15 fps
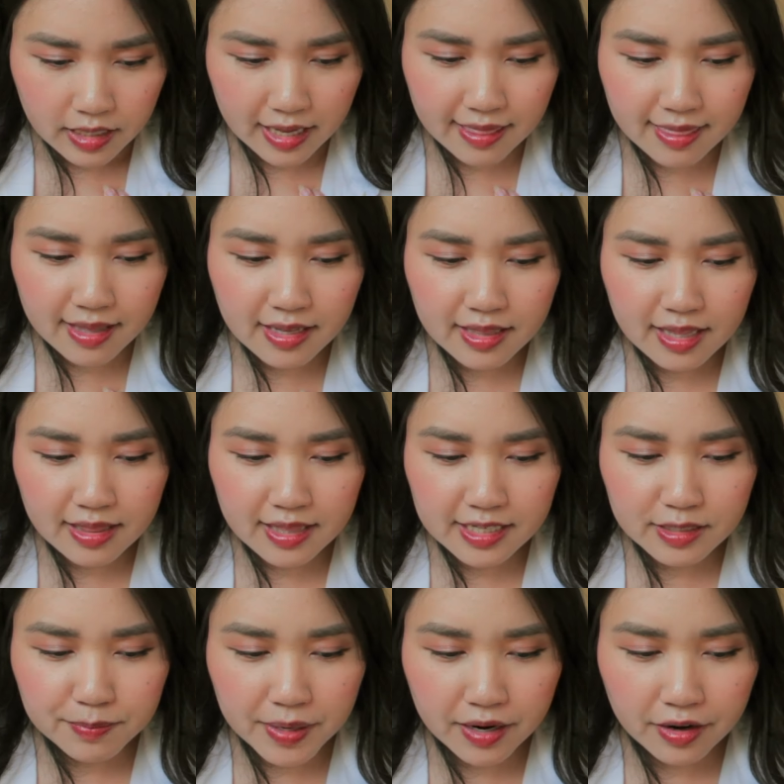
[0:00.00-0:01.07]
I think that
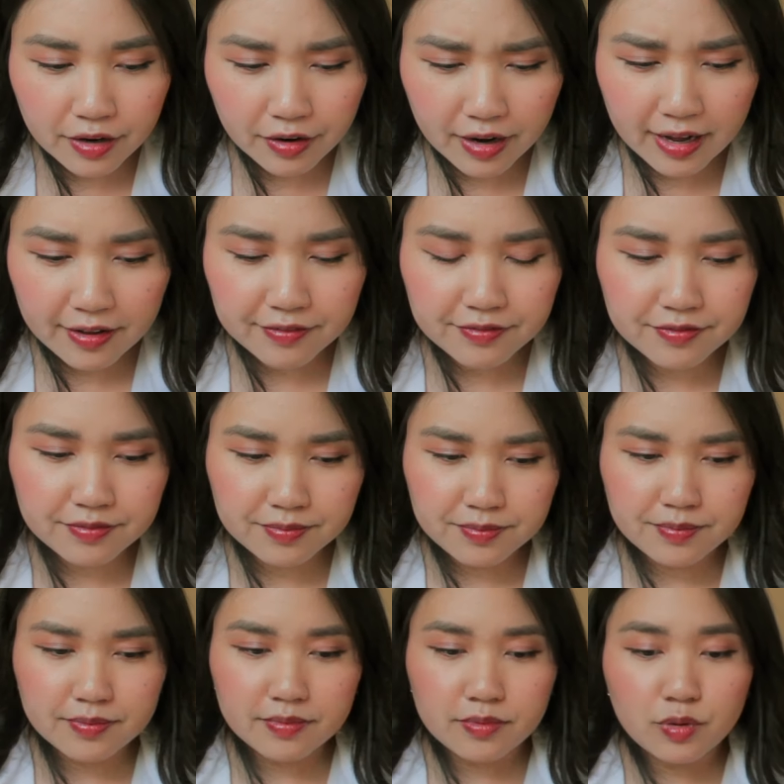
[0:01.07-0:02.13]
this paragraph,
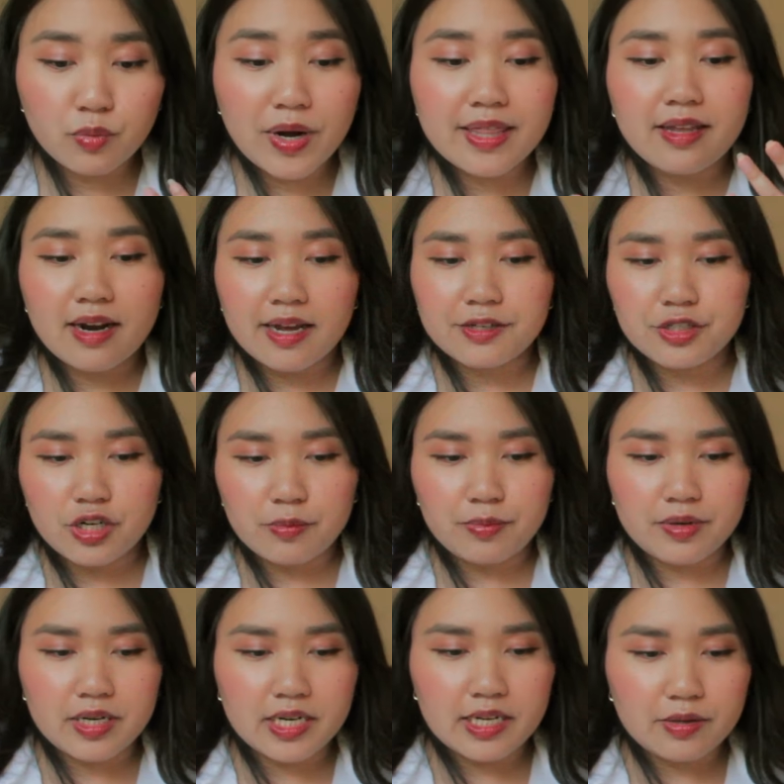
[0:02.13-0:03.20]
the way that I
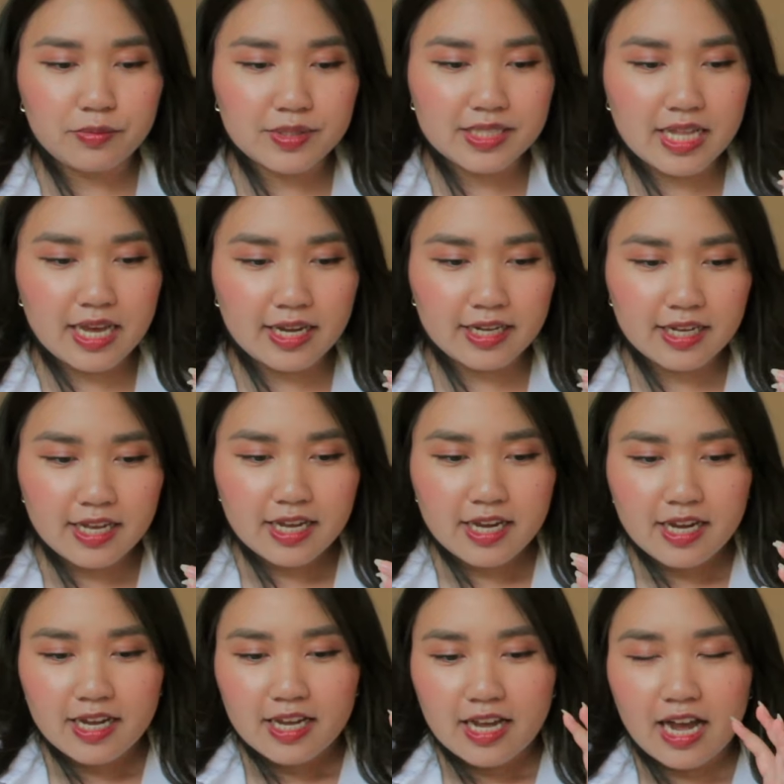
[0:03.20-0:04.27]
interpreted it was like
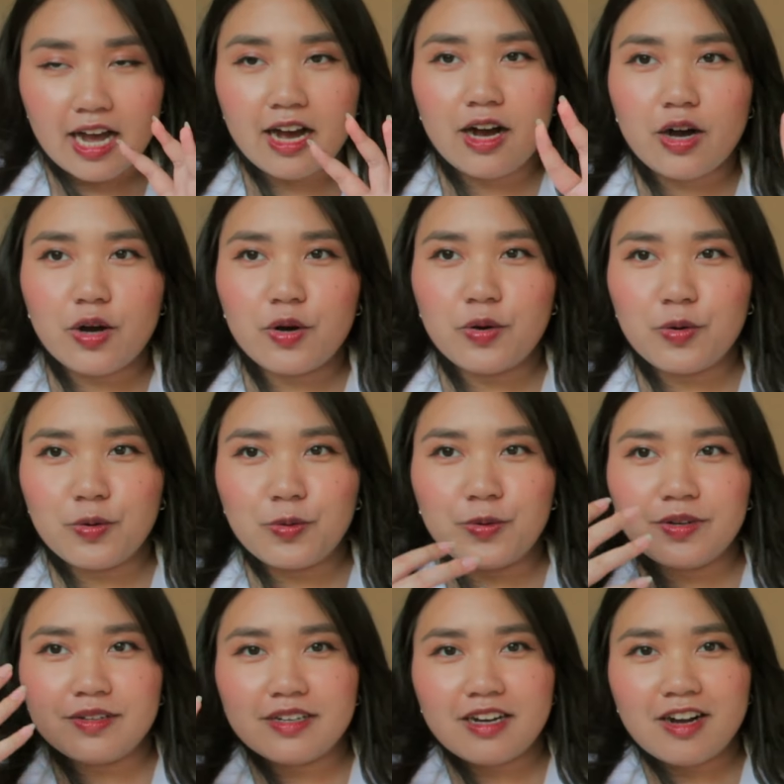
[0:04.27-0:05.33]

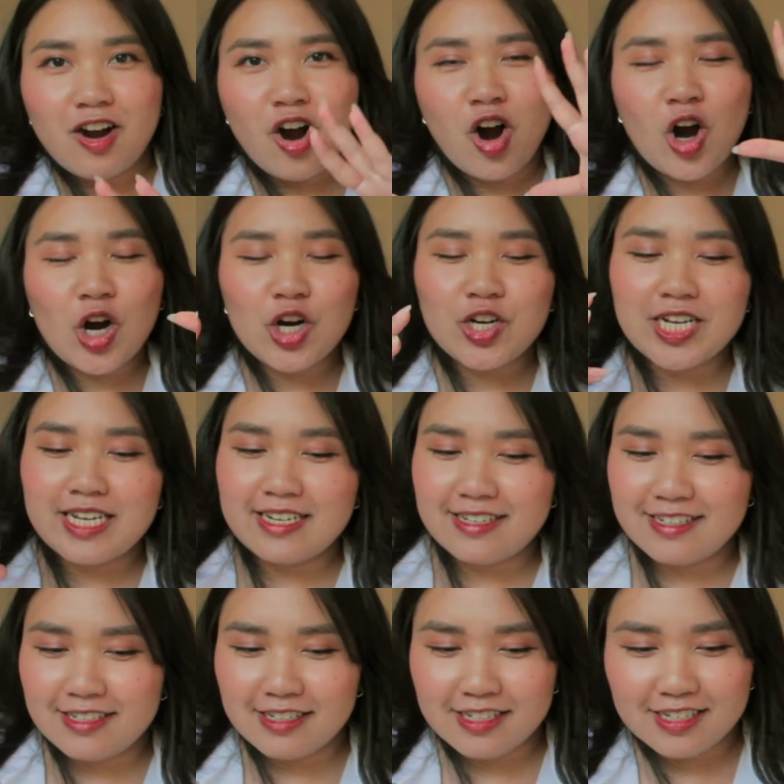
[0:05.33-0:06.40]
how
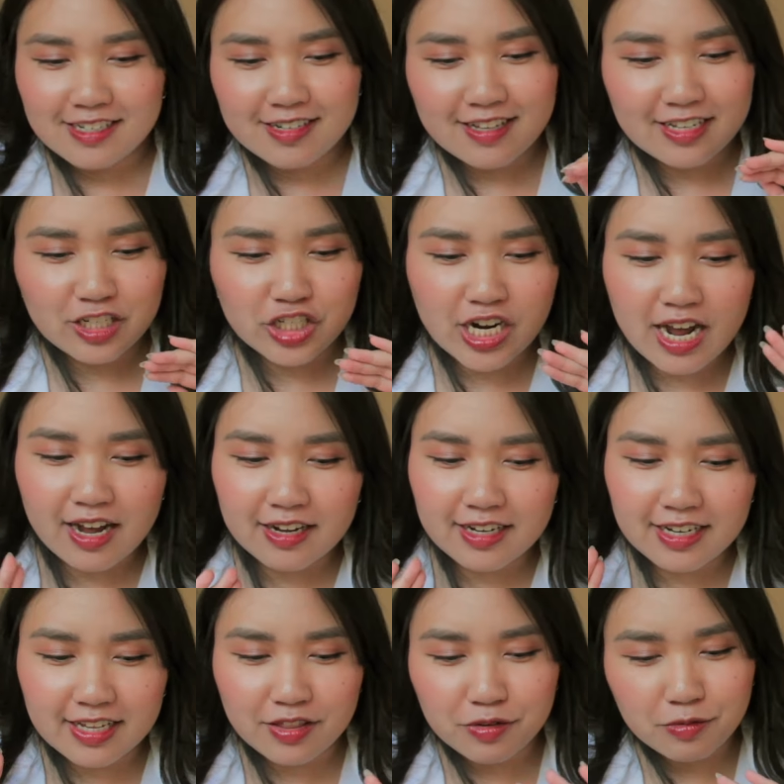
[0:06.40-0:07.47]
hardened
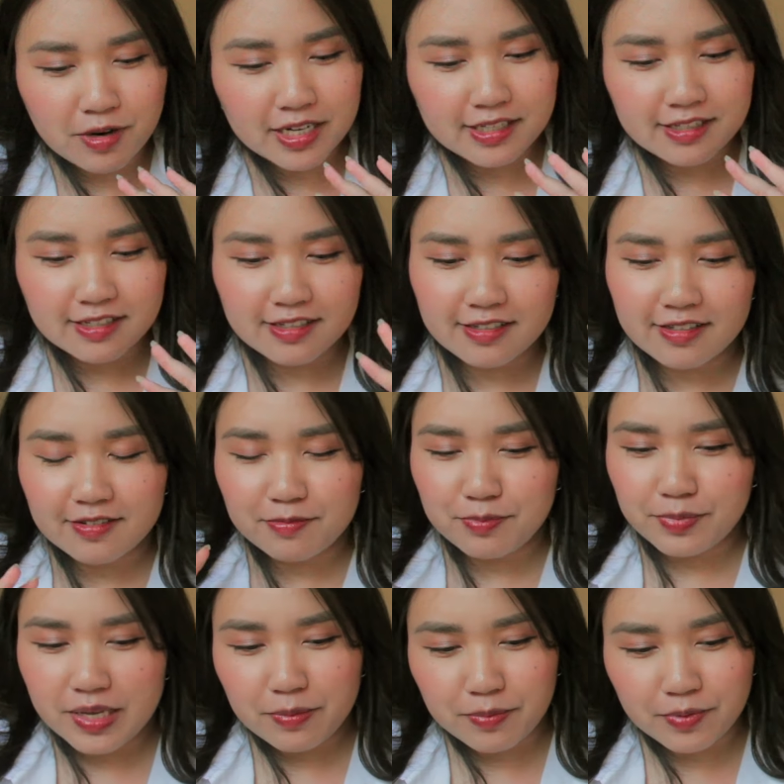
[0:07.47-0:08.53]
Jack and the rest of the
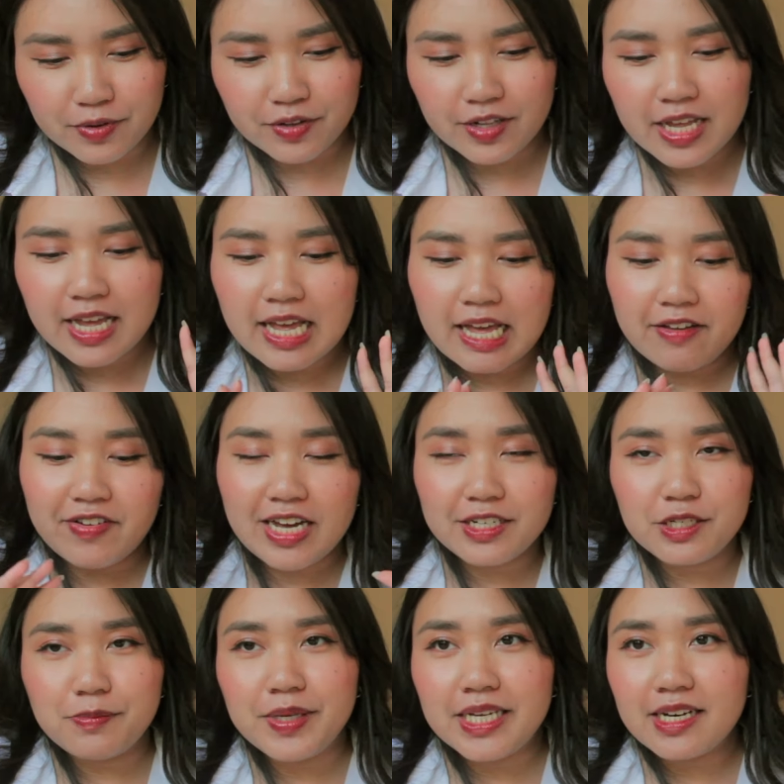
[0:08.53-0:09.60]
people have
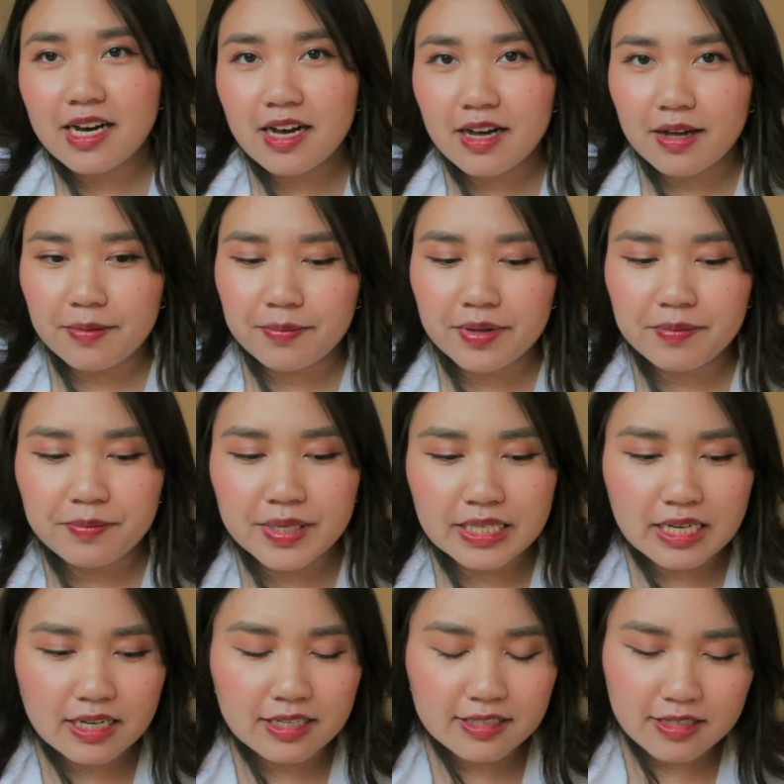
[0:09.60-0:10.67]
had to become
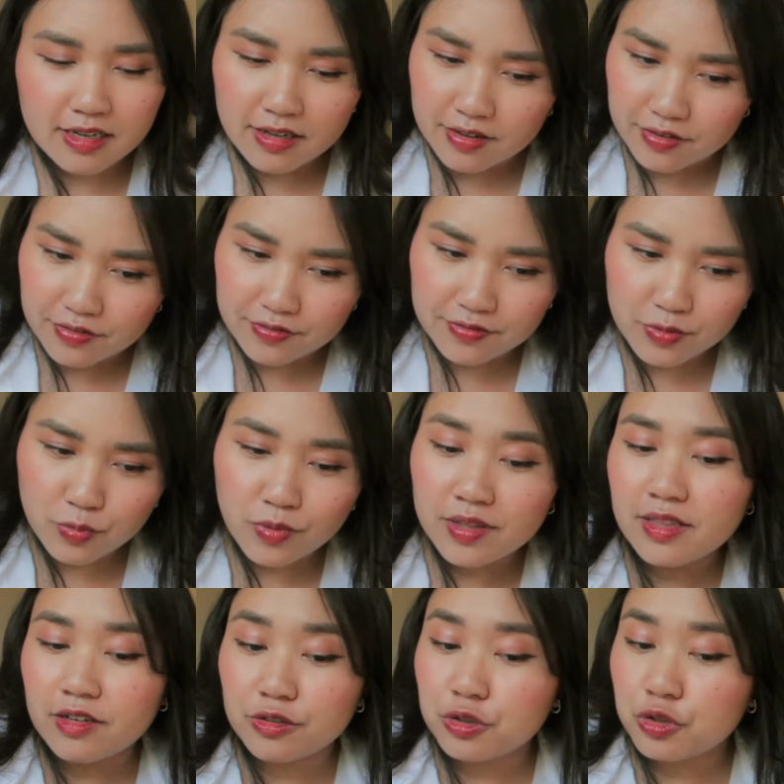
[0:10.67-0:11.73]
because of
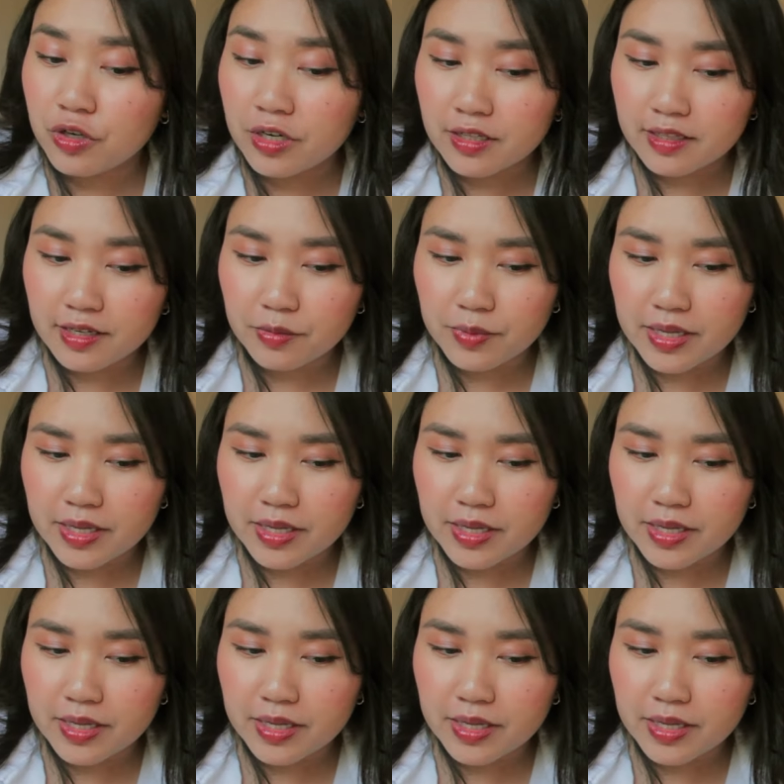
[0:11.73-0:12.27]
what they're struggling